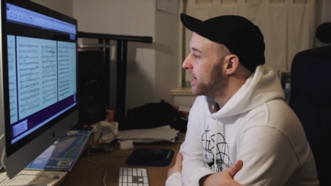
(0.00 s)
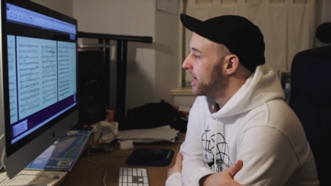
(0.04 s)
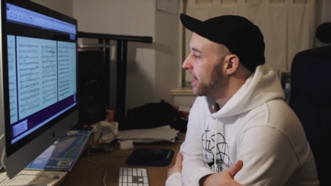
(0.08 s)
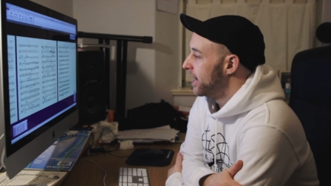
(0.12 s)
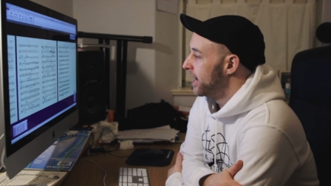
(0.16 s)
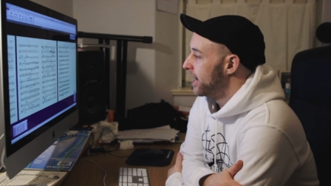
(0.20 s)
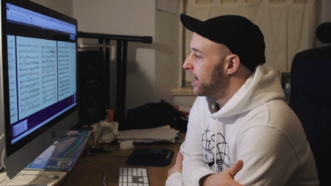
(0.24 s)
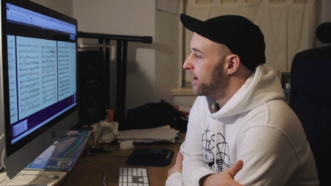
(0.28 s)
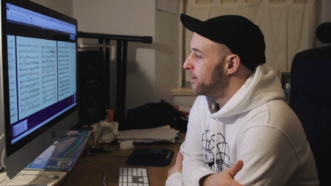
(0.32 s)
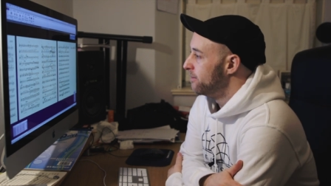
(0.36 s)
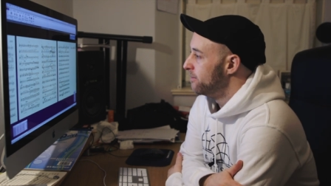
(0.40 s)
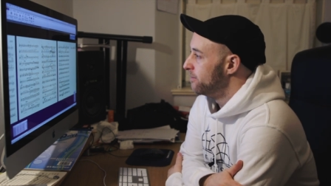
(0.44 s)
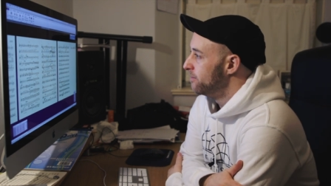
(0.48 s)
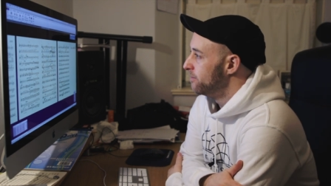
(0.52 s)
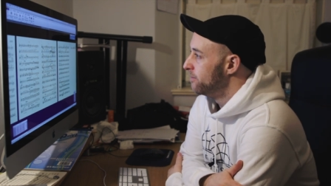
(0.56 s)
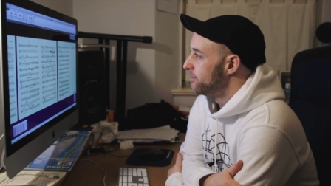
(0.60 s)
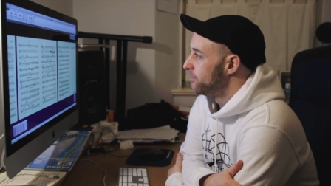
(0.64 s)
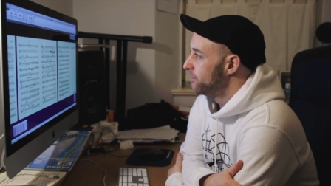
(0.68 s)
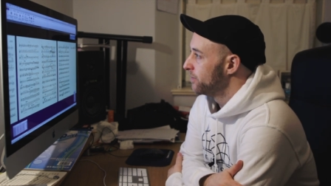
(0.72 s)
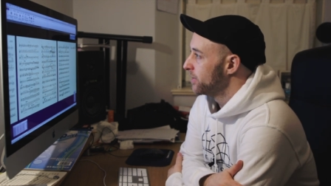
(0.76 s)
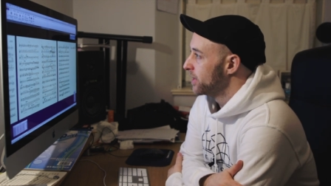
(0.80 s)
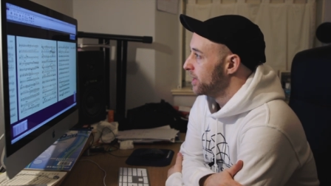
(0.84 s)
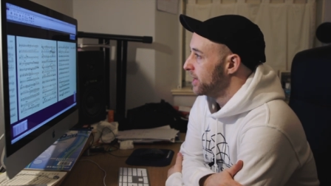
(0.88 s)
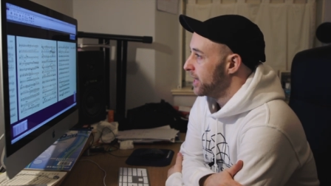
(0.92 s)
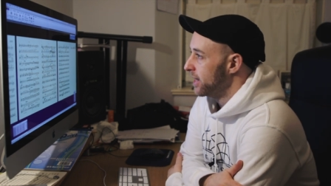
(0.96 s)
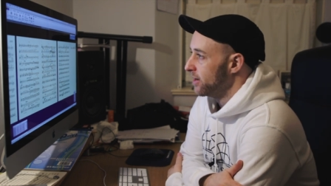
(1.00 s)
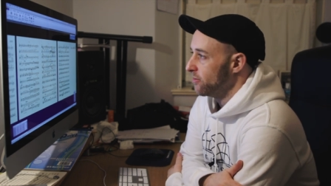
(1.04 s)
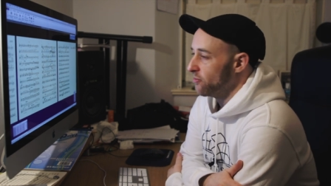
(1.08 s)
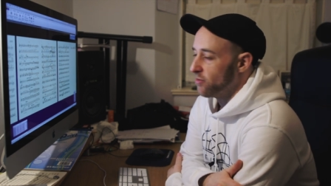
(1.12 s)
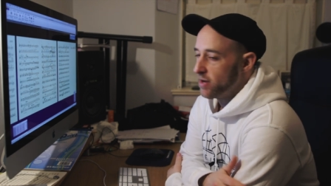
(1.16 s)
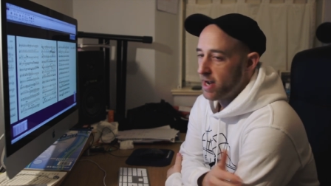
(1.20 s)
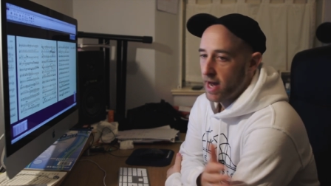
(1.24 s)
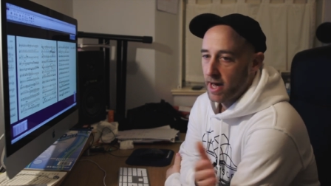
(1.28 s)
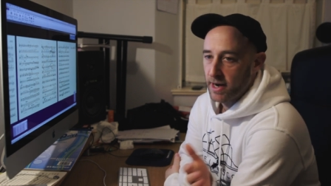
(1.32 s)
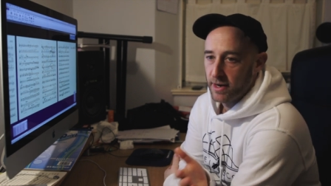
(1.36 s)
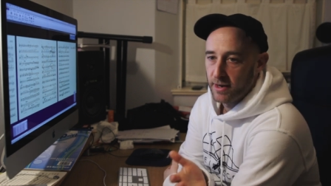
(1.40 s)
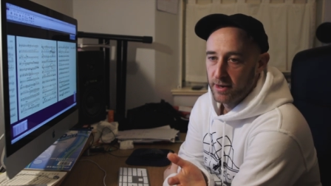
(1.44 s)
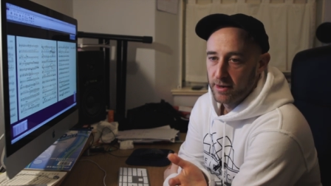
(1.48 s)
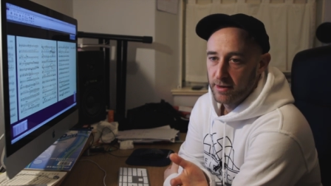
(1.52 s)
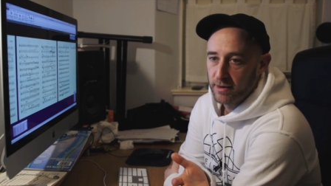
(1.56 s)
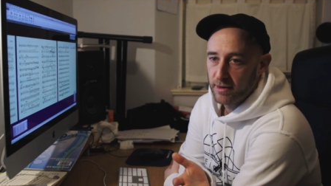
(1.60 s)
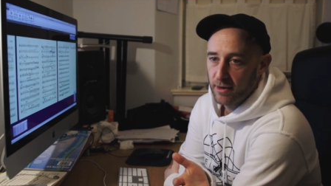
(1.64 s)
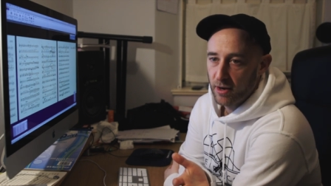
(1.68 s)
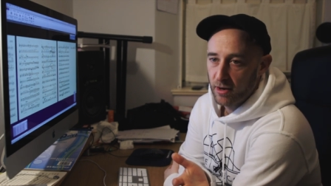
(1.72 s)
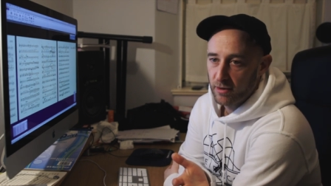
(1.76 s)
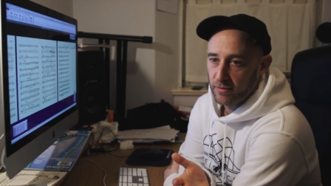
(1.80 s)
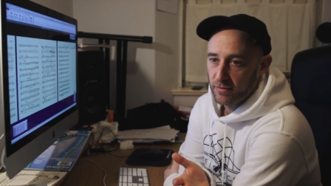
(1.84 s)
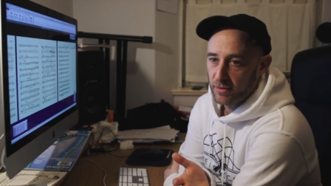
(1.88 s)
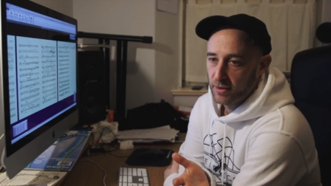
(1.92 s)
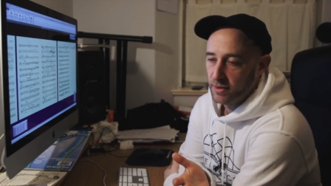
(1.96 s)
um, and then
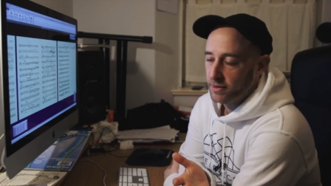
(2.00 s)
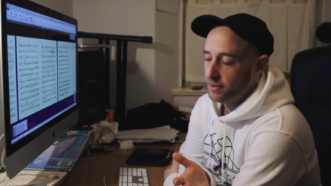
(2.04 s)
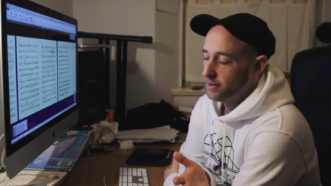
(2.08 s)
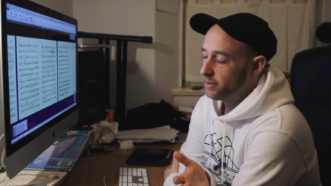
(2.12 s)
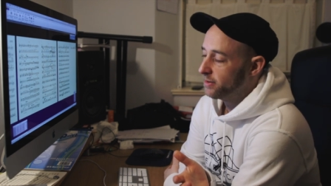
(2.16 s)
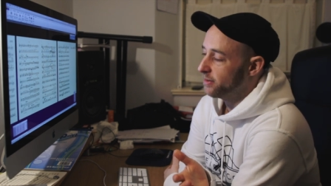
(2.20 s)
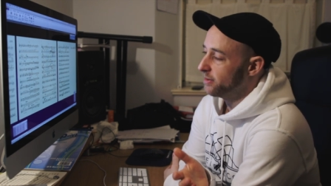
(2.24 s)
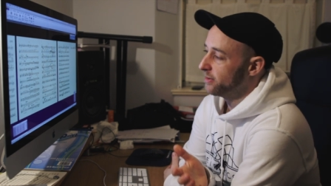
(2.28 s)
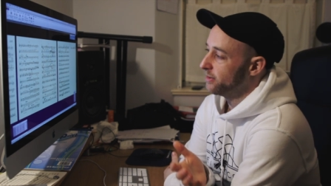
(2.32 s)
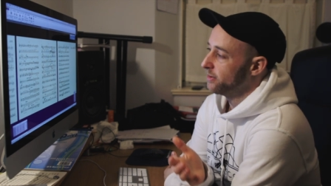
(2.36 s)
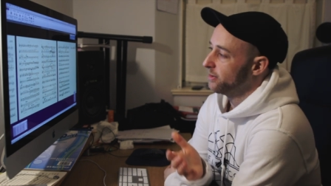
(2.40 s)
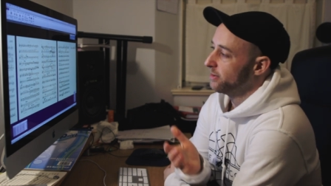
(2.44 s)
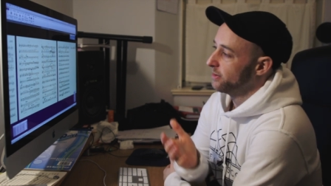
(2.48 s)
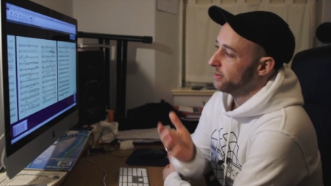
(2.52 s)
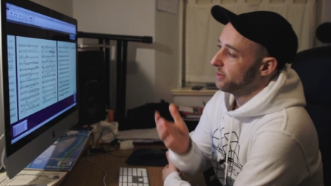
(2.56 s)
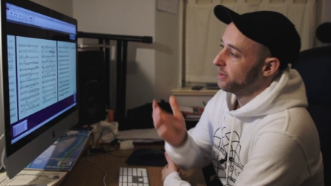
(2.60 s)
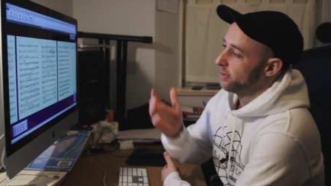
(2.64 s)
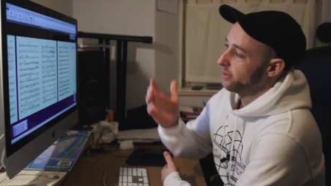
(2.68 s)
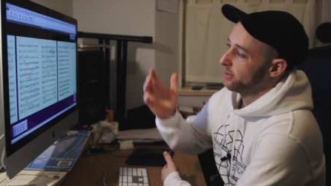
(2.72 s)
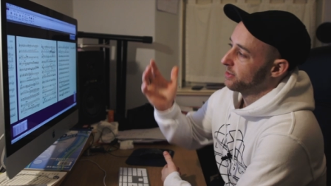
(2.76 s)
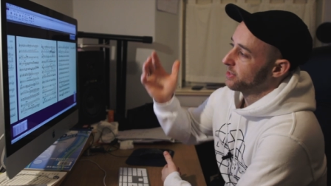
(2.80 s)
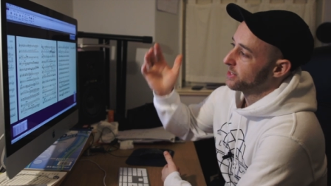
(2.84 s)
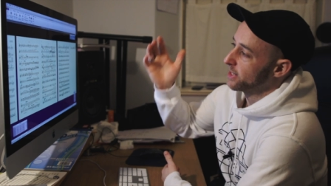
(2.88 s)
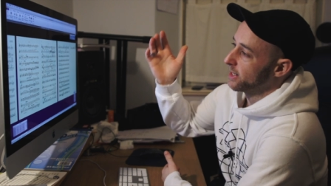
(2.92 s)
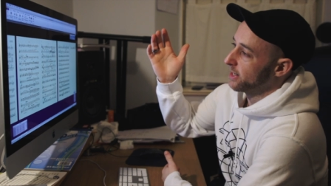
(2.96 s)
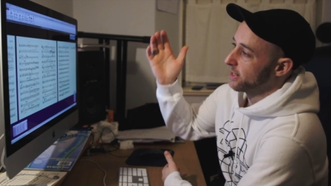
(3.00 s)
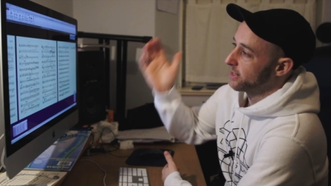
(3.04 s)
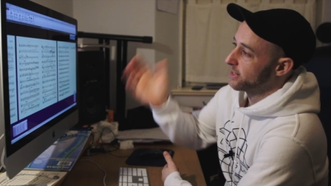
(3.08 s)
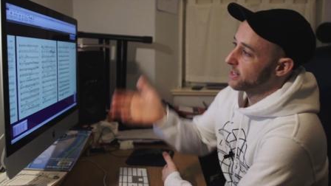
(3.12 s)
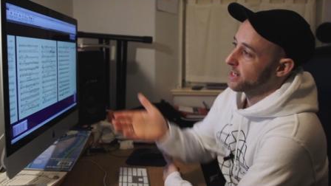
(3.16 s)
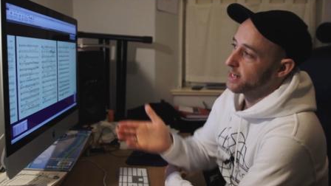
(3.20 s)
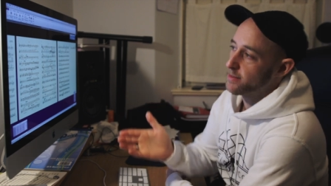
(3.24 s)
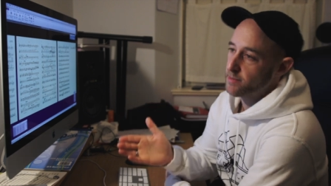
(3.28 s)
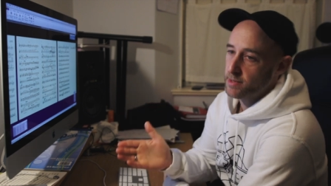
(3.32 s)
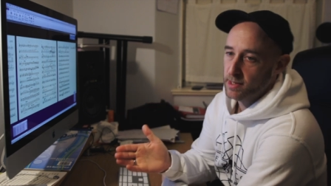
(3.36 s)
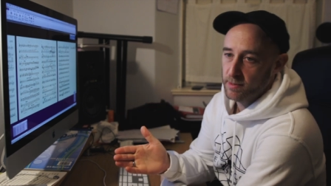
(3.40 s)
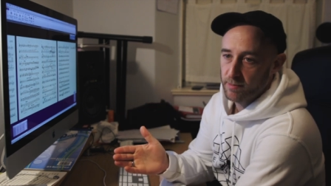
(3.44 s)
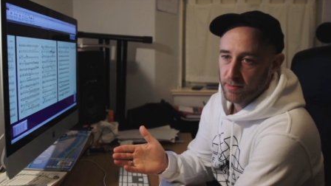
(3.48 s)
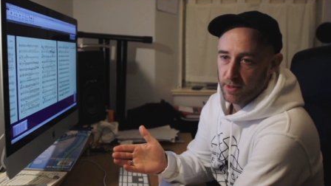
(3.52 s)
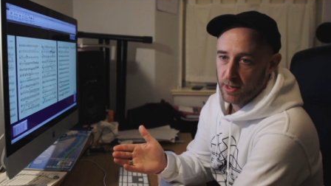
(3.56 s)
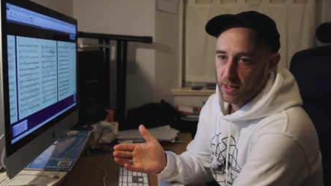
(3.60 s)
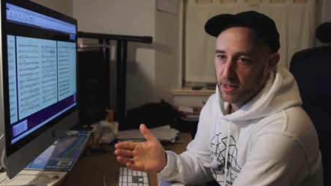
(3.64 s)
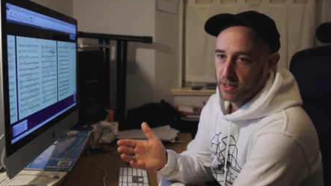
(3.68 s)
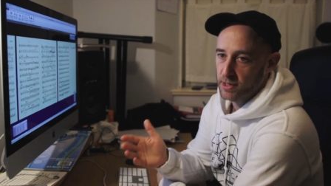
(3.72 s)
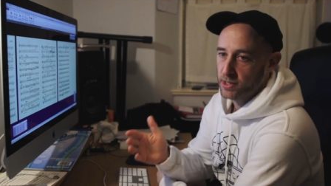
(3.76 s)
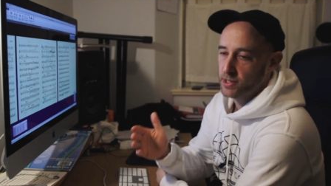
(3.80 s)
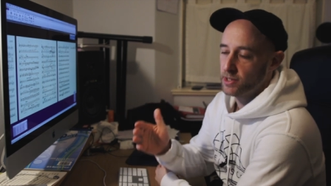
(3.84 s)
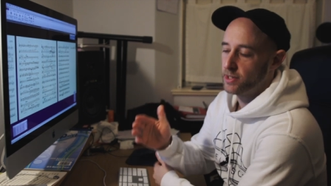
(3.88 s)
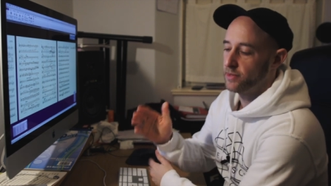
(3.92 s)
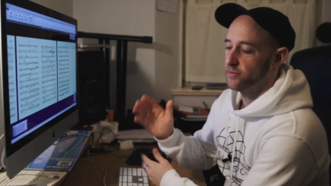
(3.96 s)
Rhiannon often sellotapes the
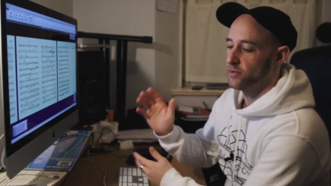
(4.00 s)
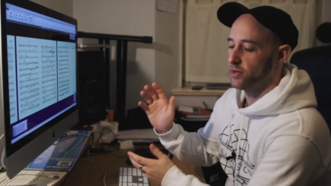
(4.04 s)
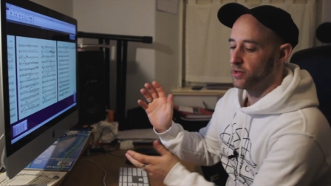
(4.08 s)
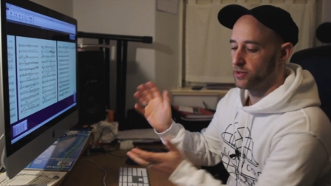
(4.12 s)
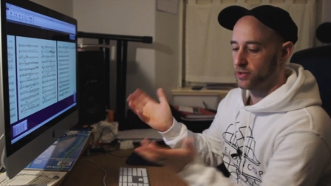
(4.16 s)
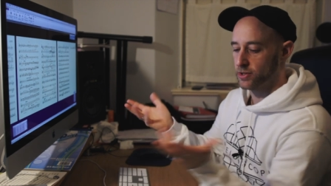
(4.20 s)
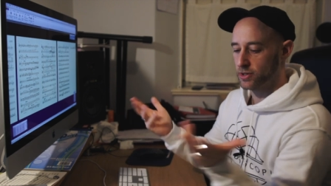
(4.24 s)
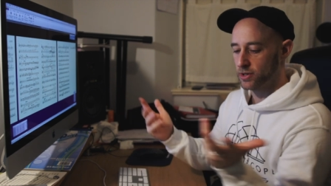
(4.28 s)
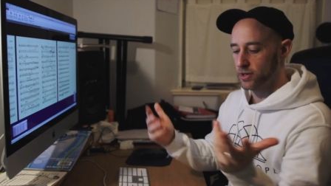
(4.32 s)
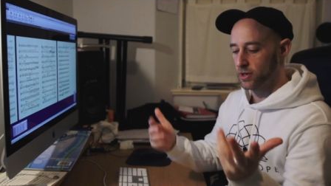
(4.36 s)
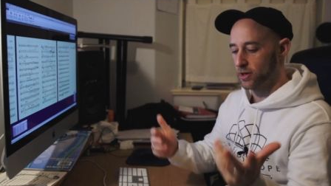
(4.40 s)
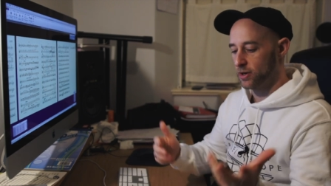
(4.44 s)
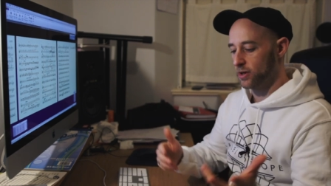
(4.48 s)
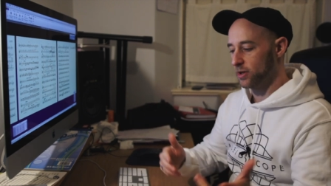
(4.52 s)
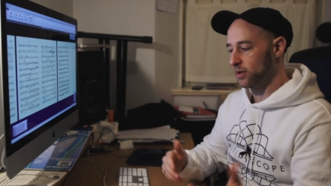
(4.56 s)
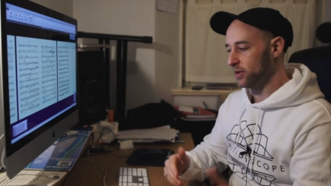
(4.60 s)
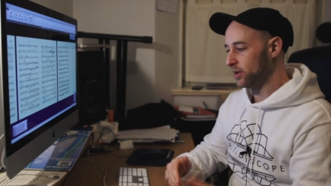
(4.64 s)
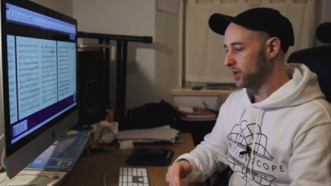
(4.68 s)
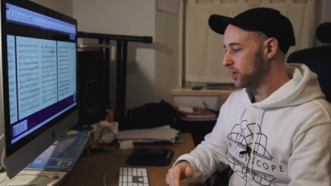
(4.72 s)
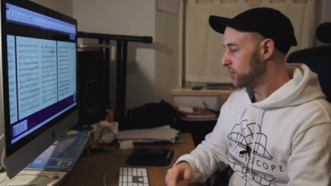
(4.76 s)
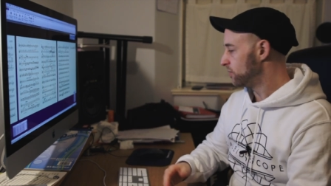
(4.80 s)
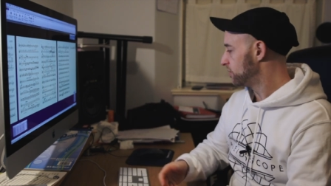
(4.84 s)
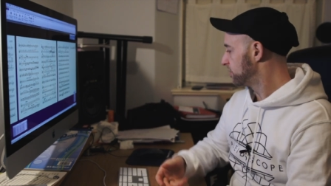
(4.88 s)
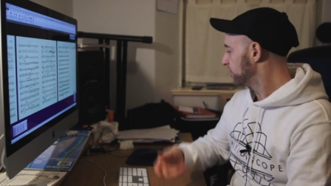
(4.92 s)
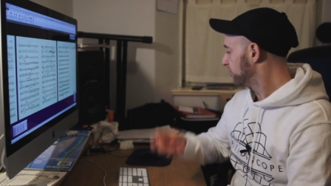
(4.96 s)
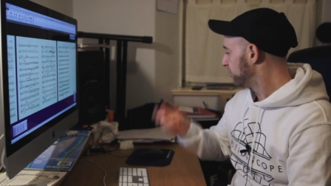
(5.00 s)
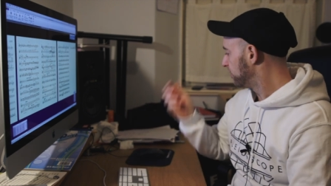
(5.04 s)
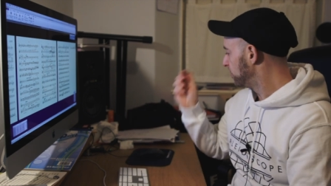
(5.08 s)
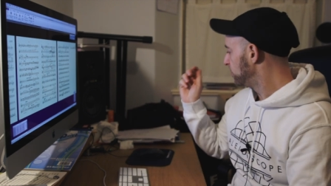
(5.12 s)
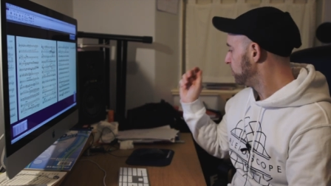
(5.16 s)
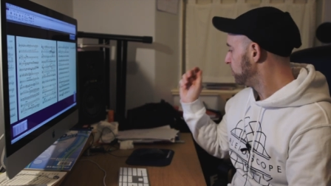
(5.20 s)
parts so you've not just got loads of